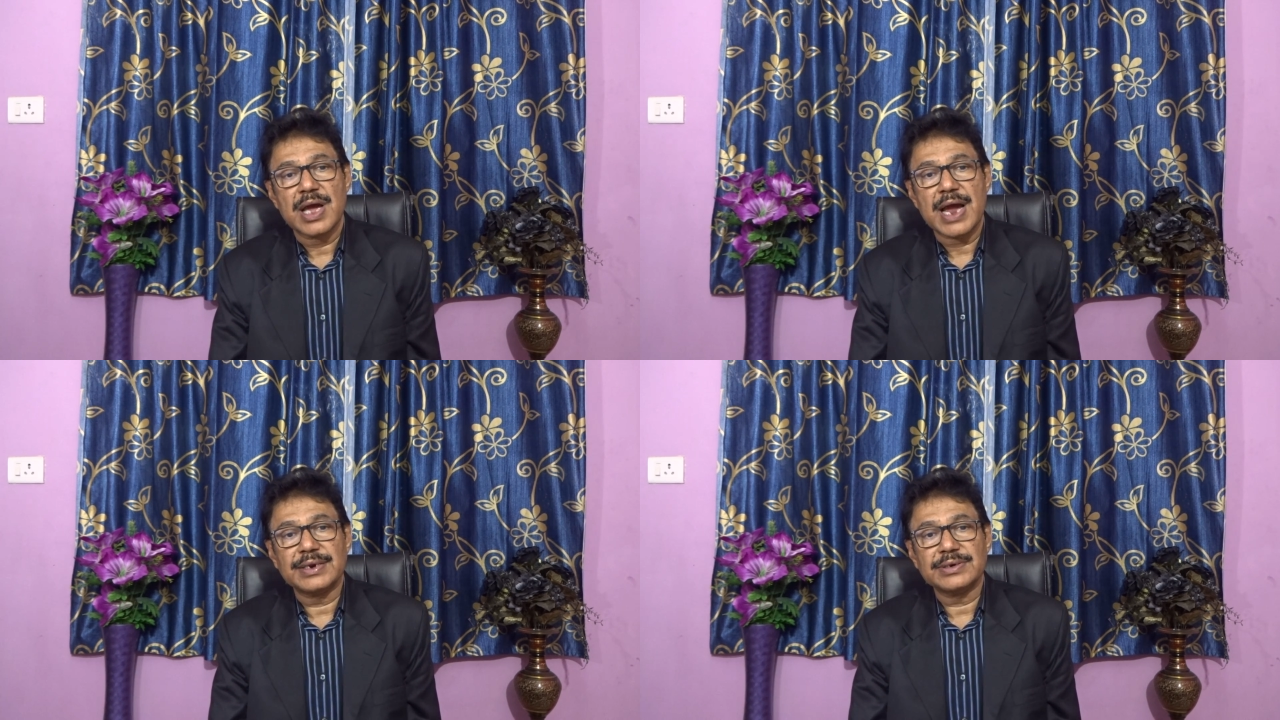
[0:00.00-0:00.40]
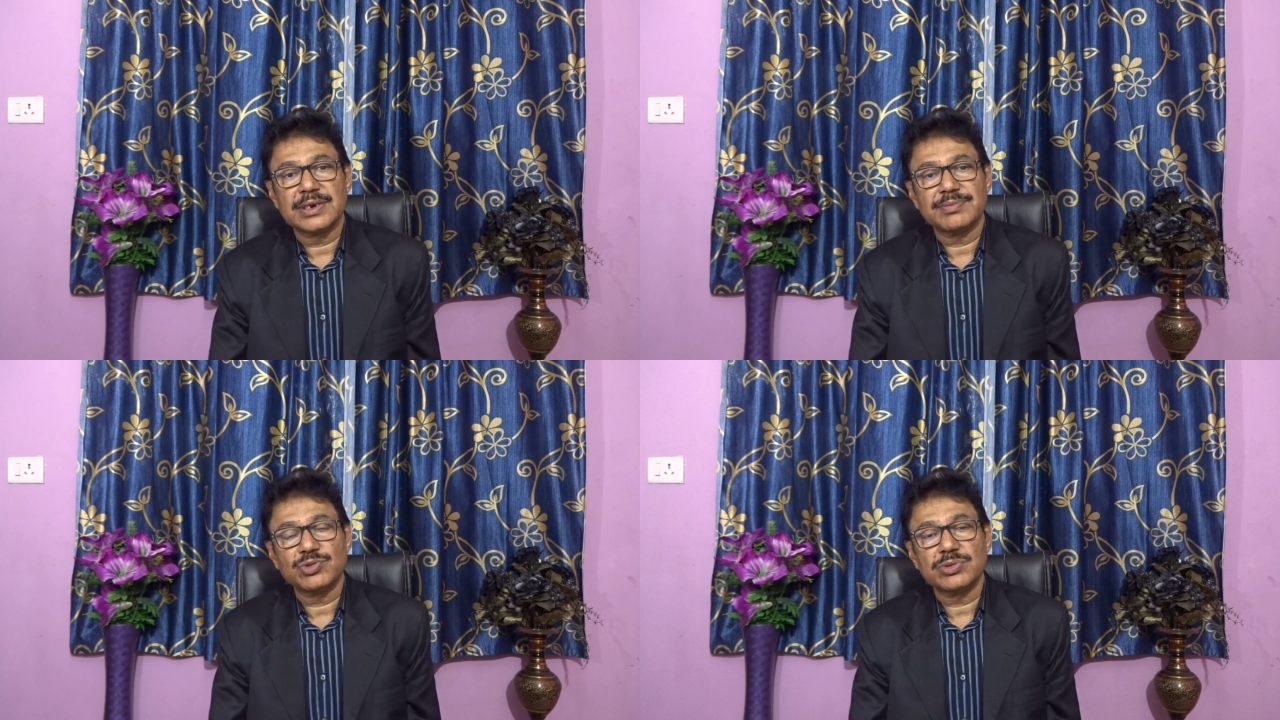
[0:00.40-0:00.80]
and
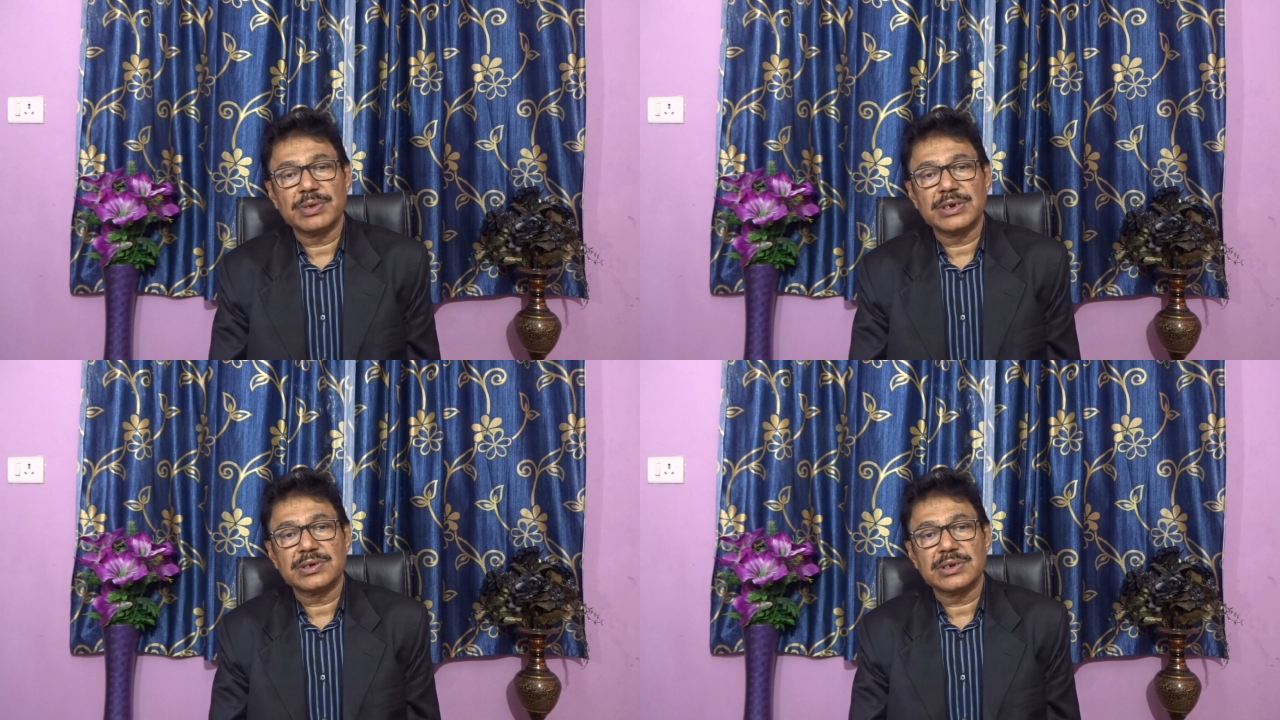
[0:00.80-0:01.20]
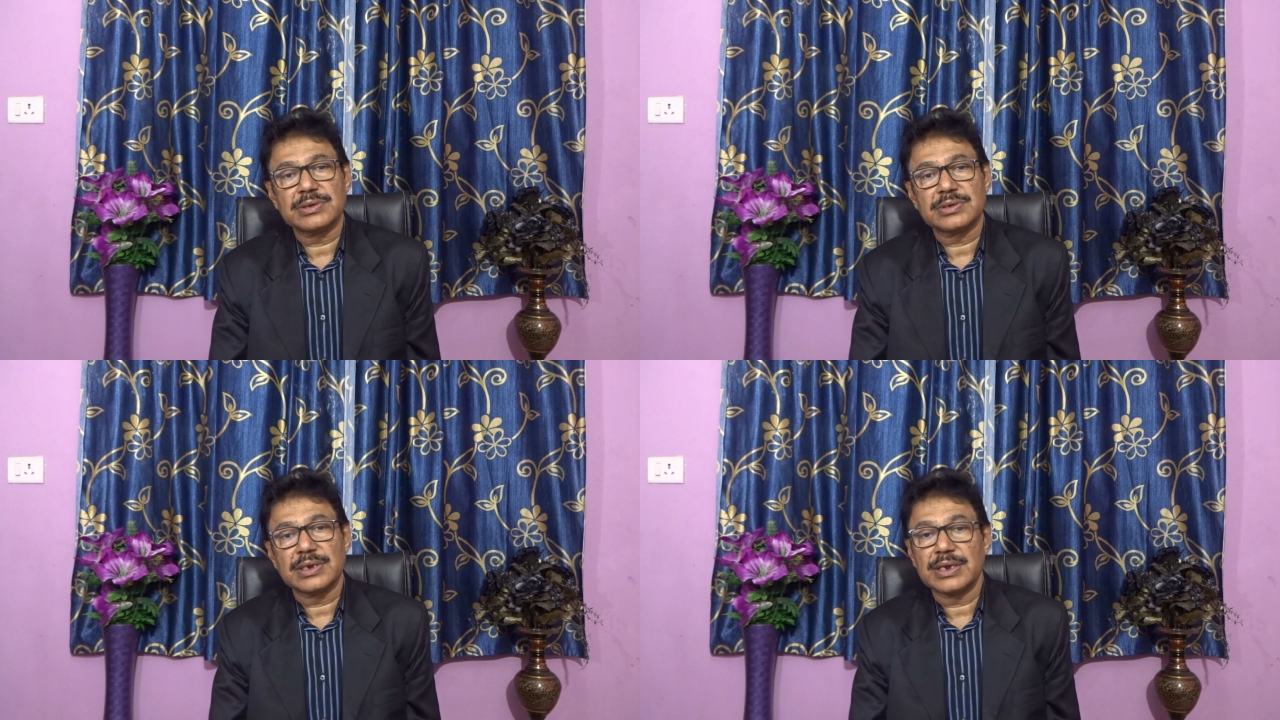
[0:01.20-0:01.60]
interviewed
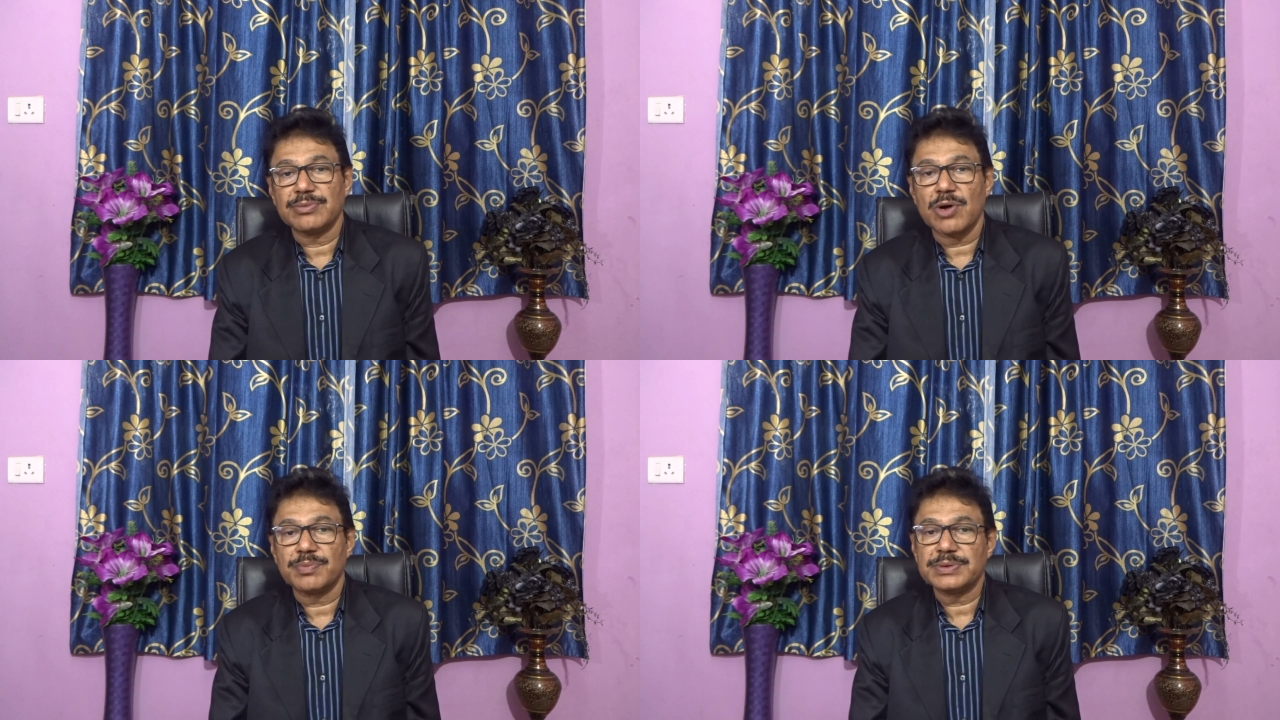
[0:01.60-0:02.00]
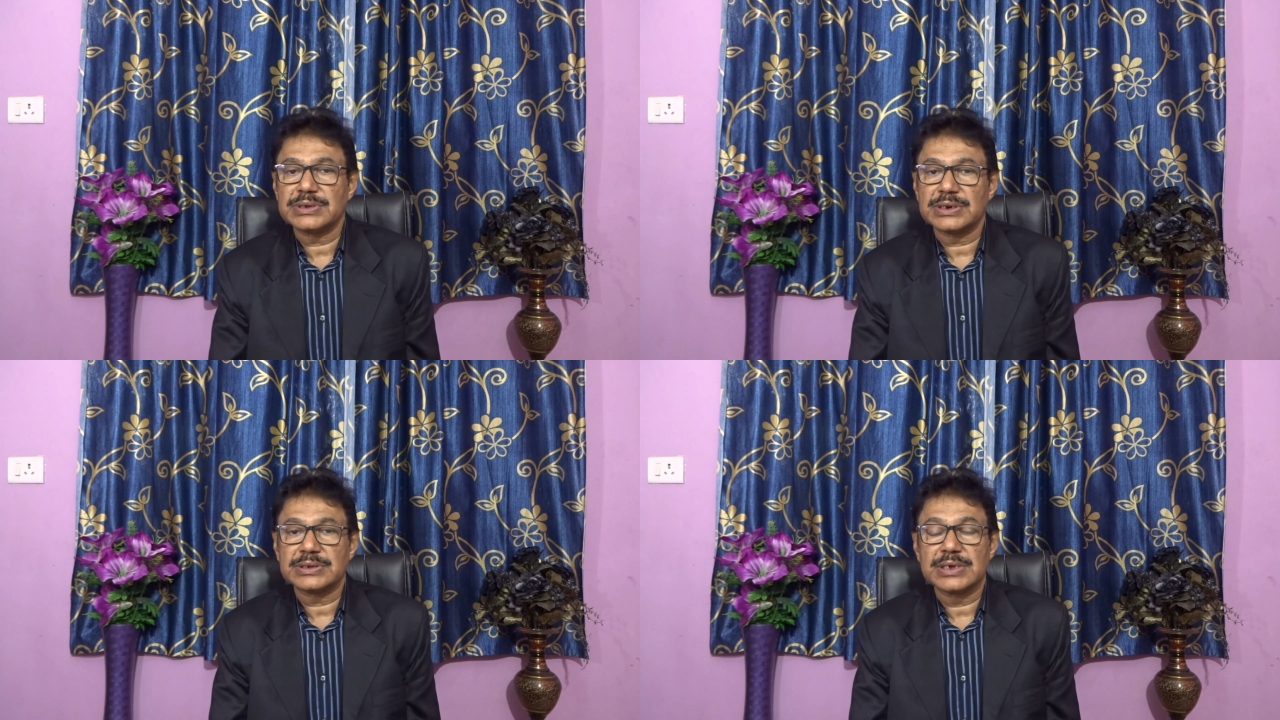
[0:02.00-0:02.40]
military
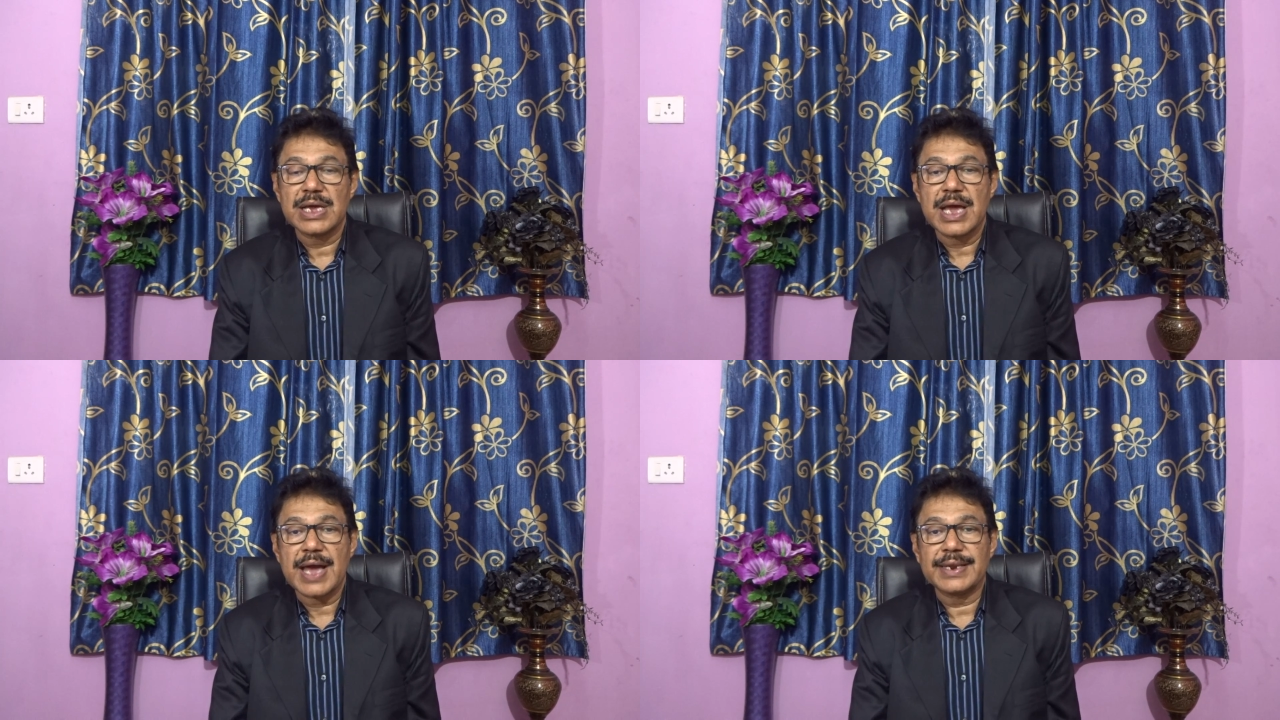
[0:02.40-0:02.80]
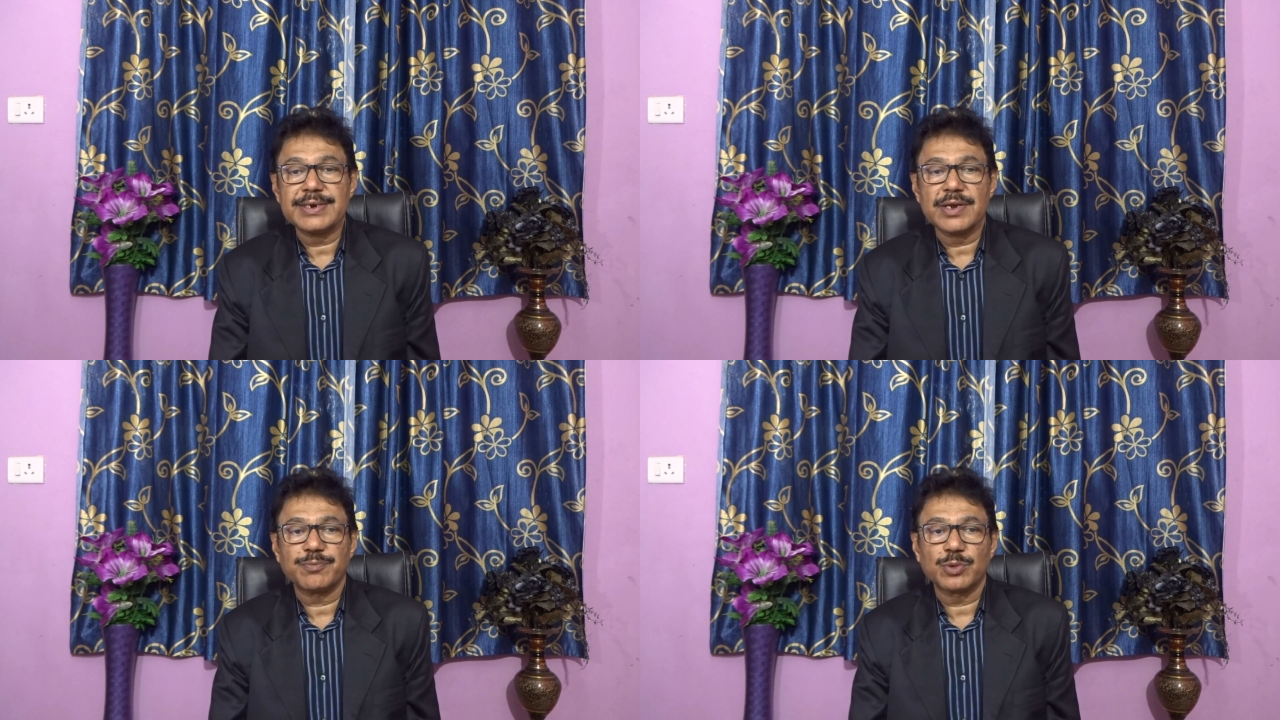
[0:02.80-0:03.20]
officers and
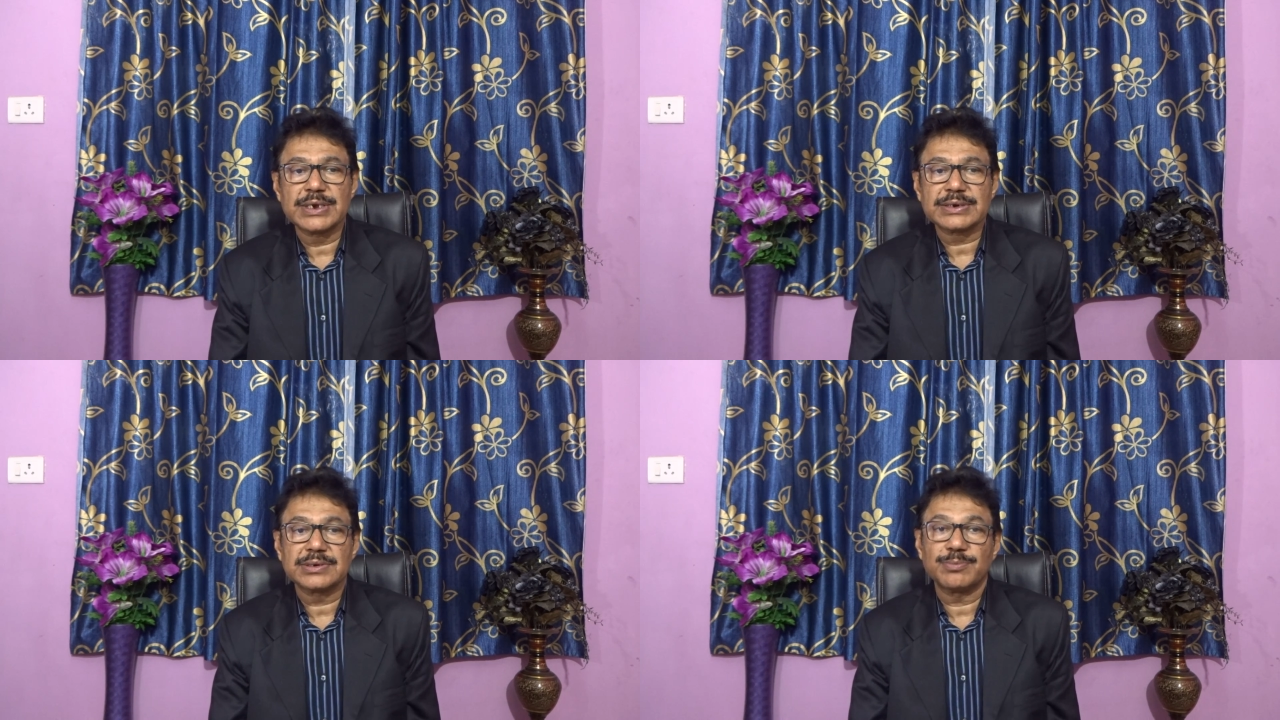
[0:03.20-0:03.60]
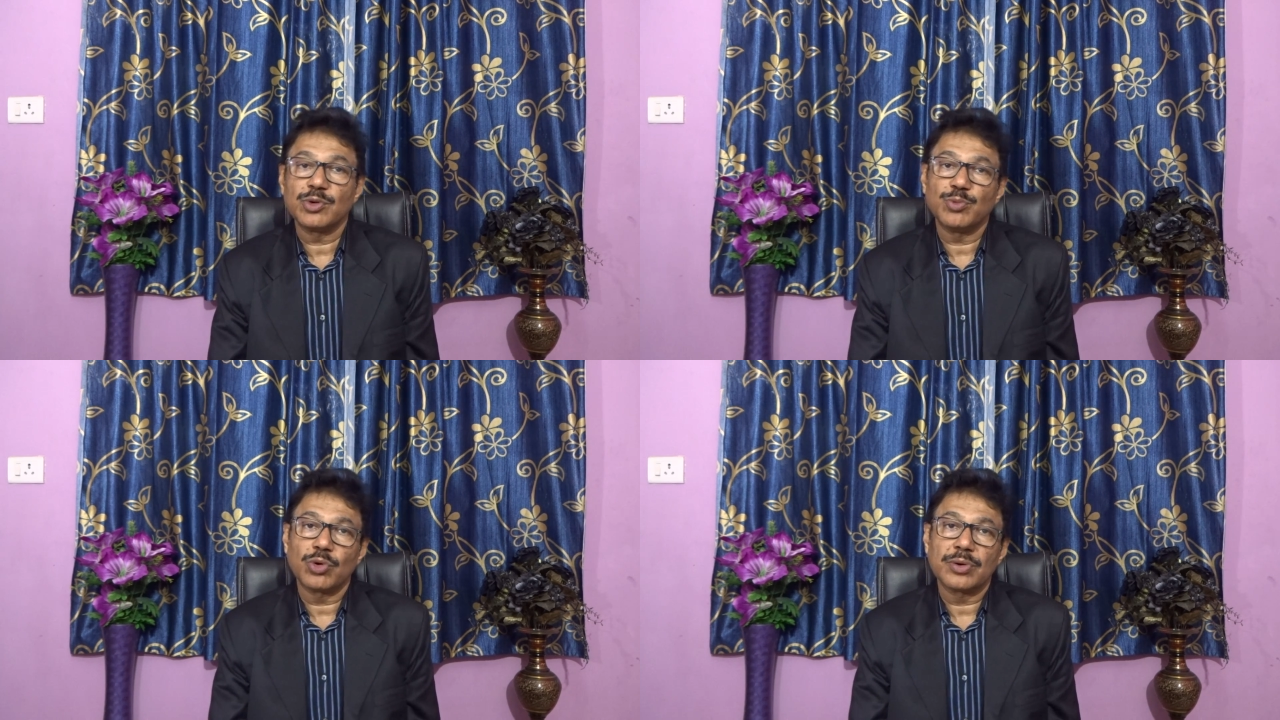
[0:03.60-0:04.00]
head of Project Blue
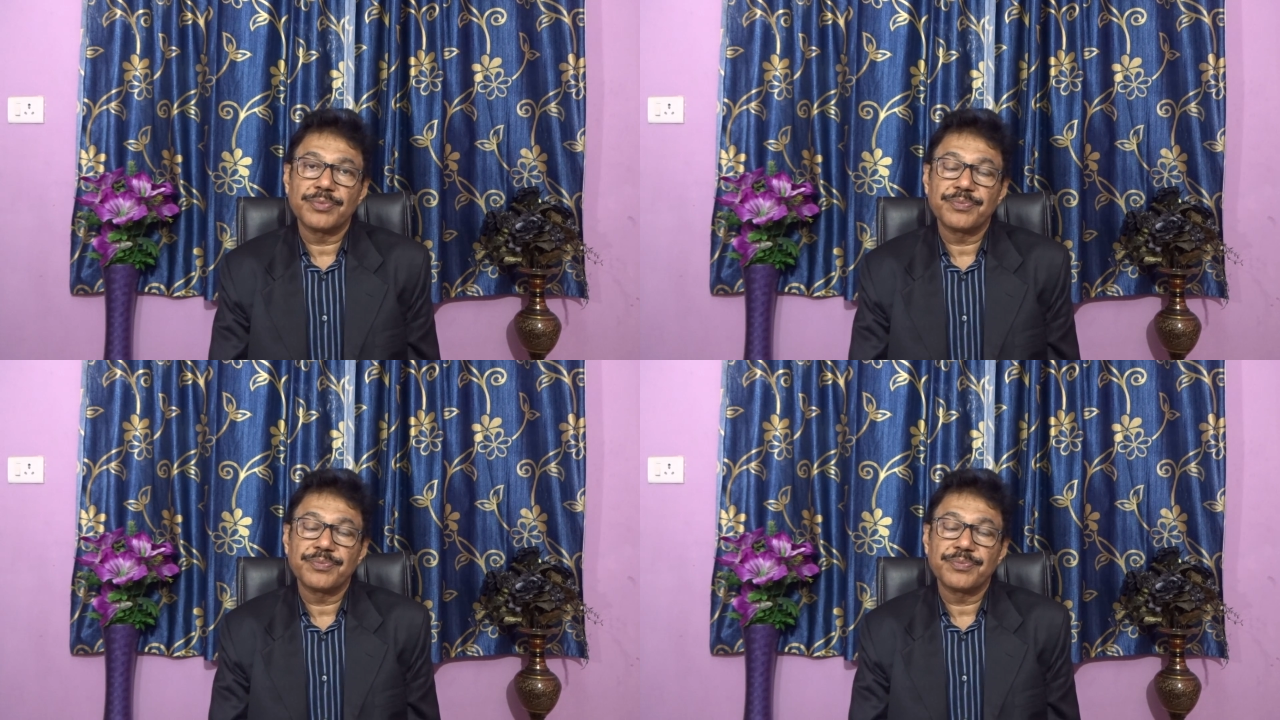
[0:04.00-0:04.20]
Book.